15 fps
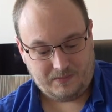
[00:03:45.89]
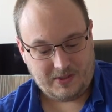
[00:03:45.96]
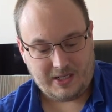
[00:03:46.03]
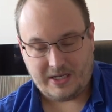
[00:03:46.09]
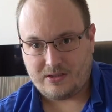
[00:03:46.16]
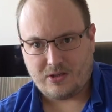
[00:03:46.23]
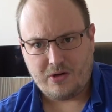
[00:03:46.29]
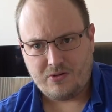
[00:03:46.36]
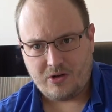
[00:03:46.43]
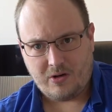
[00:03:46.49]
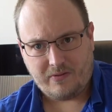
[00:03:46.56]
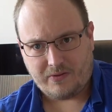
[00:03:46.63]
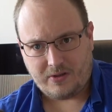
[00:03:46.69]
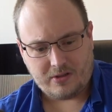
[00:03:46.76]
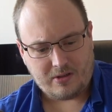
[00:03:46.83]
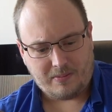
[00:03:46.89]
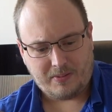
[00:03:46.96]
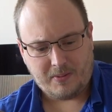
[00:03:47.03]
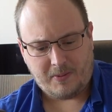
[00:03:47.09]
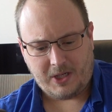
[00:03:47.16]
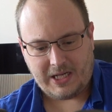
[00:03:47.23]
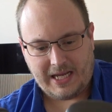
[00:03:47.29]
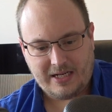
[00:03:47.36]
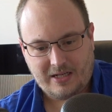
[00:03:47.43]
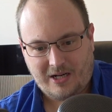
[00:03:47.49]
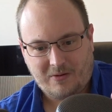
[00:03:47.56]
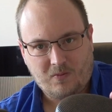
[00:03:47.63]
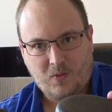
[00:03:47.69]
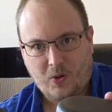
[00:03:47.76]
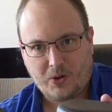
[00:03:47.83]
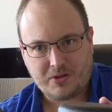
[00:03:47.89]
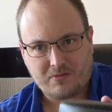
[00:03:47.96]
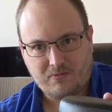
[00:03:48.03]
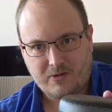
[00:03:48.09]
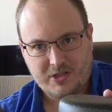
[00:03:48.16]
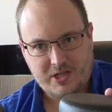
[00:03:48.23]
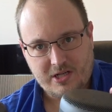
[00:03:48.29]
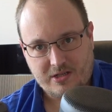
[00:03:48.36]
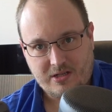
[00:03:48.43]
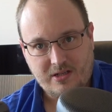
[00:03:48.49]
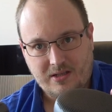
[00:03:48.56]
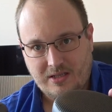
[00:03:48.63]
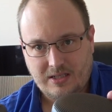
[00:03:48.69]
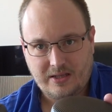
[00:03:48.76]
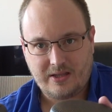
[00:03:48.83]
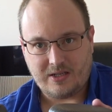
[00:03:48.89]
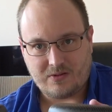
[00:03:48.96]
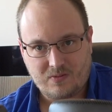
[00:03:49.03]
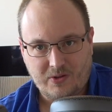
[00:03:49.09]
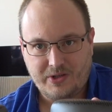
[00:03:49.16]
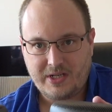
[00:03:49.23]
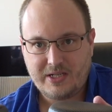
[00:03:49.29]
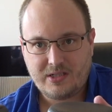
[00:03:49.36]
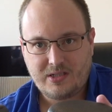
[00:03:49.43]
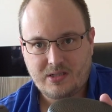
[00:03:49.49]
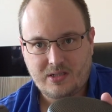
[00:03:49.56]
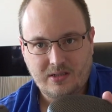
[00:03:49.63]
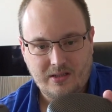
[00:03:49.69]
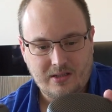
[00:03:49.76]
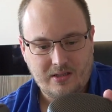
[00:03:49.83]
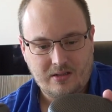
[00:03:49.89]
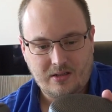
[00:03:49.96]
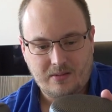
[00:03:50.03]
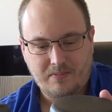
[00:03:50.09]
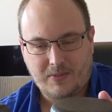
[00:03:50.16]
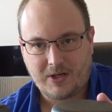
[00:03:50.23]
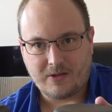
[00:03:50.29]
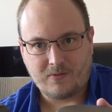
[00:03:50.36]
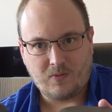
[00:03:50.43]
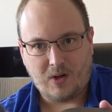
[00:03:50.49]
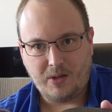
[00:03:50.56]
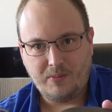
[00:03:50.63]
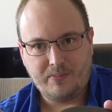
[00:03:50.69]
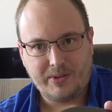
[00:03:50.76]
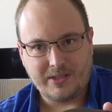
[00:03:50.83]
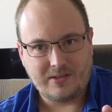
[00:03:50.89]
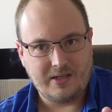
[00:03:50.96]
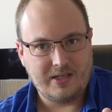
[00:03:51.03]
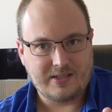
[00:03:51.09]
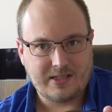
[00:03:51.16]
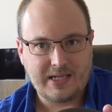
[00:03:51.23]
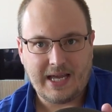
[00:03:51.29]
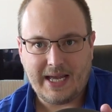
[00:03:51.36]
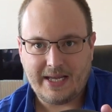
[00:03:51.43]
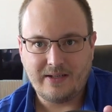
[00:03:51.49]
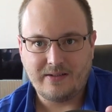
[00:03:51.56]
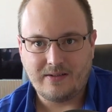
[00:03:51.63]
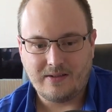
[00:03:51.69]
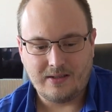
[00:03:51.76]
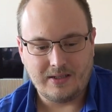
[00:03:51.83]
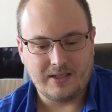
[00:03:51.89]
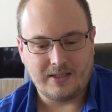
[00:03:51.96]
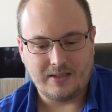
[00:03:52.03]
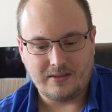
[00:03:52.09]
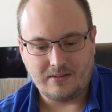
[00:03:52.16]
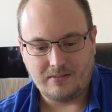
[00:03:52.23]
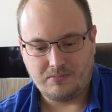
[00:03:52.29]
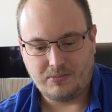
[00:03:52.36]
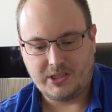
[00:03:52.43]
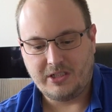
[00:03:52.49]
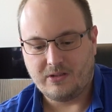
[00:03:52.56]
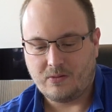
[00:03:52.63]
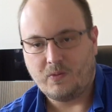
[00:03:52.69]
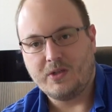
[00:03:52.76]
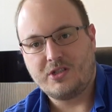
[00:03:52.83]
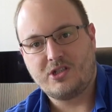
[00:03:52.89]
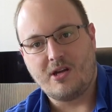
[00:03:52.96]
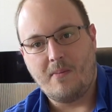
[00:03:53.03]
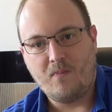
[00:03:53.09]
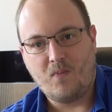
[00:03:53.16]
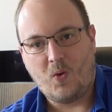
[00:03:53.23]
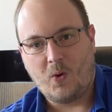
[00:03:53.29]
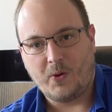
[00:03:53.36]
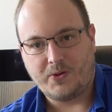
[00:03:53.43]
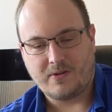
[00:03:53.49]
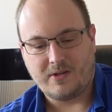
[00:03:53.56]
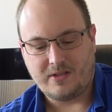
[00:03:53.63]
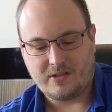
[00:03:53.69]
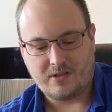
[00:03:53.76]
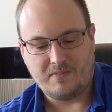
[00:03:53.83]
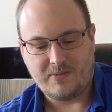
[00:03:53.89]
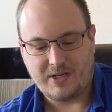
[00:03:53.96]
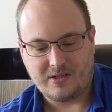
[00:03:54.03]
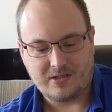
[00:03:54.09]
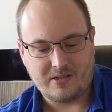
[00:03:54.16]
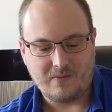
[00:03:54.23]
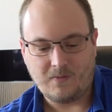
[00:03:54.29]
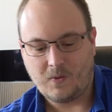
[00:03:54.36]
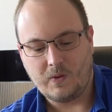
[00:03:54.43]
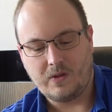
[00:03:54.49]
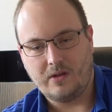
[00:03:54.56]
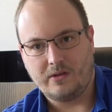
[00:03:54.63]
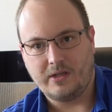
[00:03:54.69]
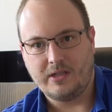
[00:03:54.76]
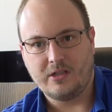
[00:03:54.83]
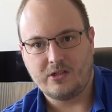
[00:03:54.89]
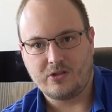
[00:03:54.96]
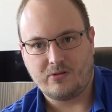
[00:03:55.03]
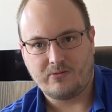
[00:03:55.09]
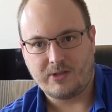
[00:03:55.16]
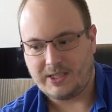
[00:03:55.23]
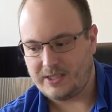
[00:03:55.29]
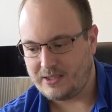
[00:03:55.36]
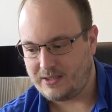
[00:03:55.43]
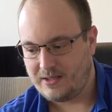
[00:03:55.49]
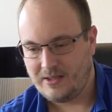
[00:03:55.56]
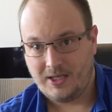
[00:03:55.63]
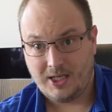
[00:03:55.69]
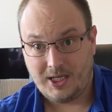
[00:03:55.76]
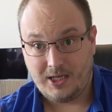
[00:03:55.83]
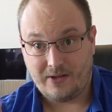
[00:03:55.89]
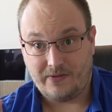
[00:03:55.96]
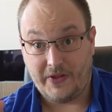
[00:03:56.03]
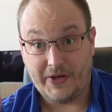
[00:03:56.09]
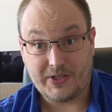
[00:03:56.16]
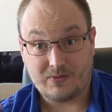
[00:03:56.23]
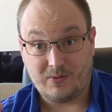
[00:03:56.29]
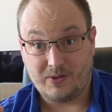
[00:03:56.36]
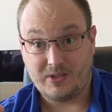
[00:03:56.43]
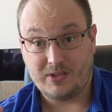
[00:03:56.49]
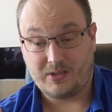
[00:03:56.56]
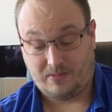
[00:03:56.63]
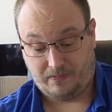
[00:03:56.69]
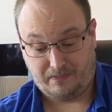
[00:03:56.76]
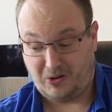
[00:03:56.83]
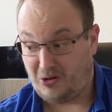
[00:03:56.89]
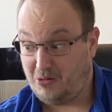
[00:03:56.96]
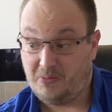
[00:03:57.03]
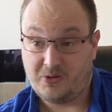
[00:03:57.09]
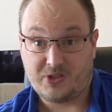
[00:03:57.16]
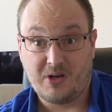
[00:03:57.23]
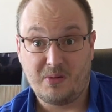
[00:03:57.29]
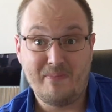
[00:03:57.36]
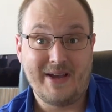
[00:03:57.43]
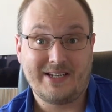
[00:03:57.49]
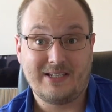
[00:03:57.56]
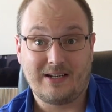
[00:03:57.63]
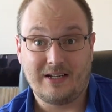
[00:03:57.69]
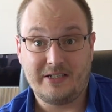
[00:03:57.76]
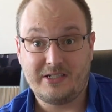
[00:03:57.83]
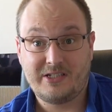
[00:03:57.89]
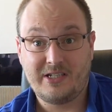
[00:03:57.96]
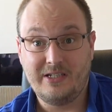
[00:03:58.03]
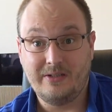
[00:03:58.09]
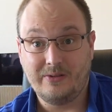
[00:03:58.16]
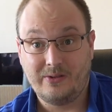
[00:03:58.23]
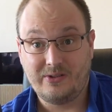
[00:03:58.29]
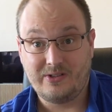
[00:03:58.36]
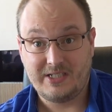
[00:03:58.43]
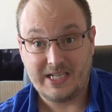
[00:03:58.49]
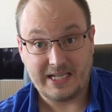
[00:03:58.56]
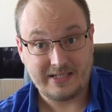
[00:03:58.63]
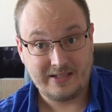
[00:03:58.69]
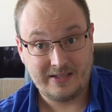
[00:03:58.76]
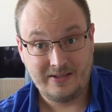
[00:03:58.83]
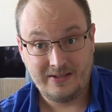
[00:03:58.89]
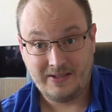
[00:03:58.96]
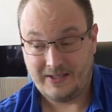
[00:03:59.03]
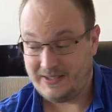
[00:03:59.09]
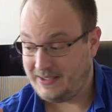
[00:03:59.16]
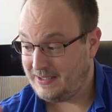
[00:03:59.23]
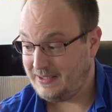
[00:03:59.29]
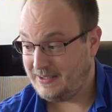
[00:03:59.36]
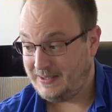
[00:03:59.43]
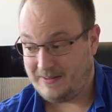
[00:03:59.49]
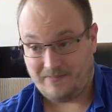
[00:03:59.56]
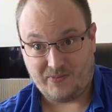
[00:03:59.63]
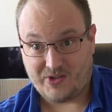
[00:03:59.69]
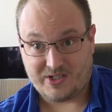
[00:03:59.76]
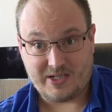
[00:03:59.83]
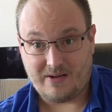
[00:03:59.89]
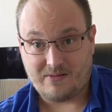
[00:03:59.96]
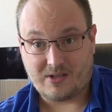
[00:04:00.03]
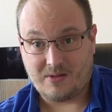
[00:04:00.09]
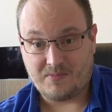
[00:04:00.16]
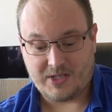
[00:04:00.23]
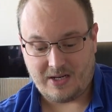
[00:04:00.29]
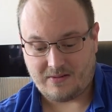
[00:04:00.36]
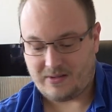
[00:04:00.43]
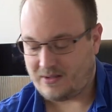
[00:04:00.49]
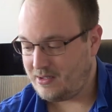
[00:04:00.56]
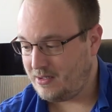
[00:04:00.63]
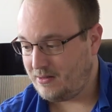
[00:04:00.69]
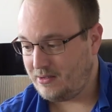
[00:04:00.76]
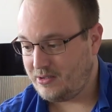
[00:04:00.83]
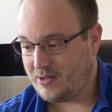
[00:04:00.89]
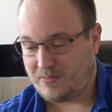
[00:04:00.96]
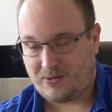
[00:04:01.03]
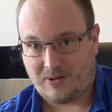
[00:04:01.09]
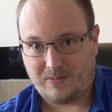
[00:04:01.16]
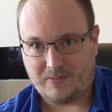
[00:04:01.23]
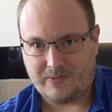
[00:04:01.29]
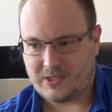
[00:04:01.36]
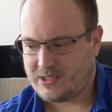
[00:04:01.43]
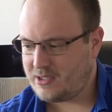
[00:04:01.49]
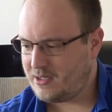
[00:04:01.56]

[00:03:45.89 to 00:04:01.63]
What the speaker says: I don't know off the top of my head how water resistant this one is, the Mark 1, but it can deal with some water and some dust and whatnot, and it's alright. This one is almost hermetically sealed, yet the sound comes out at no problem. It's